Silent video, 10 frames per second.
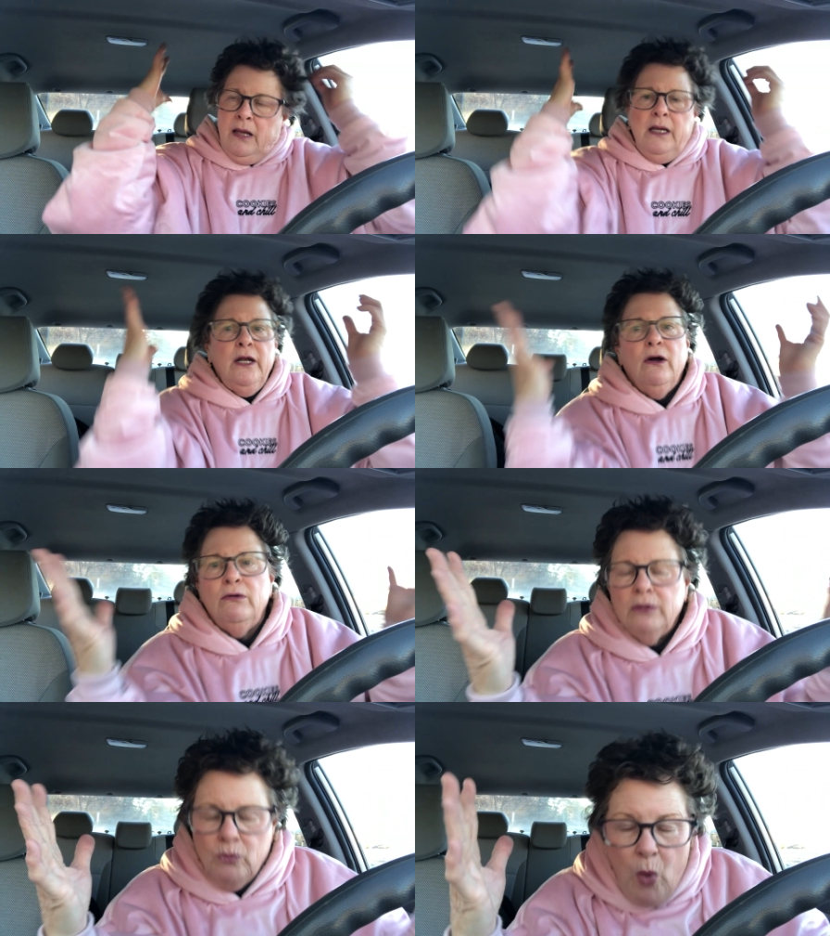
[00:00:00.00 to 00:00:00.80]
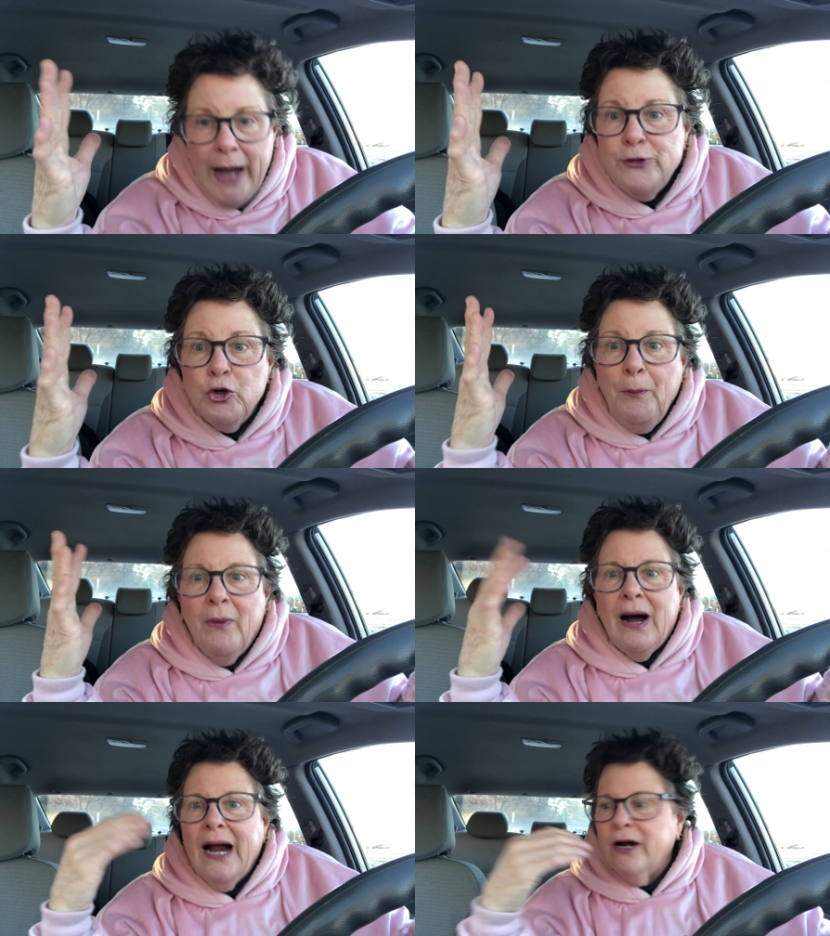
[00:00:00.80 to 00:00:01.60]
you know,
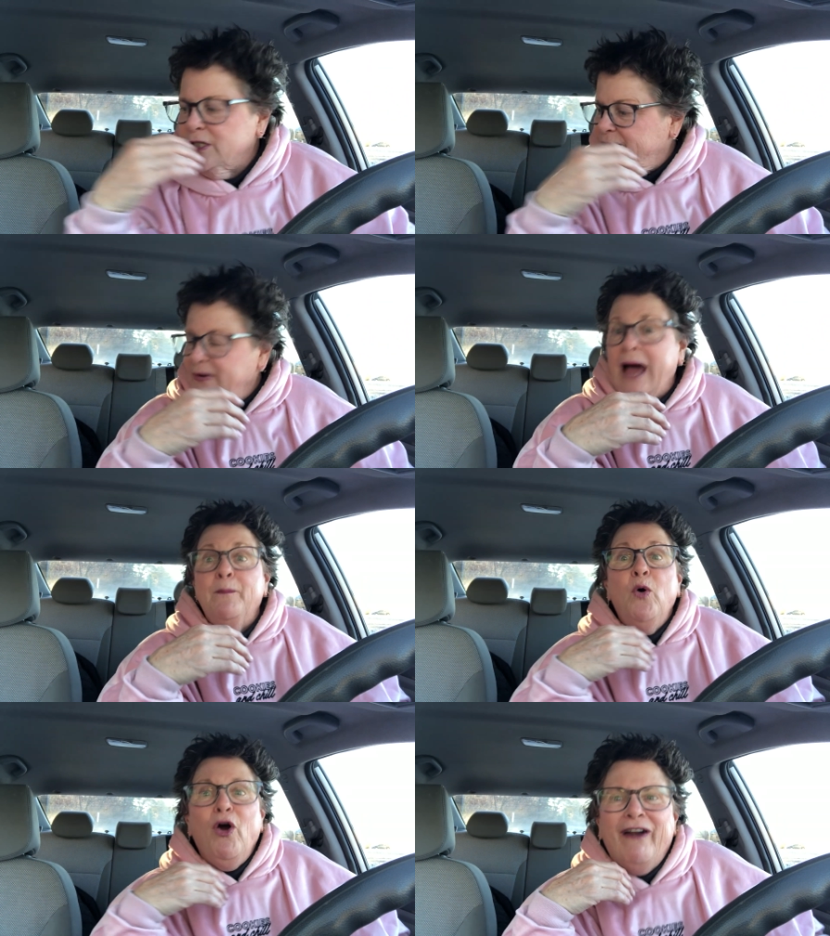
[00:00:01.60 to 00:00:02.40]
quadruple ours, if not more.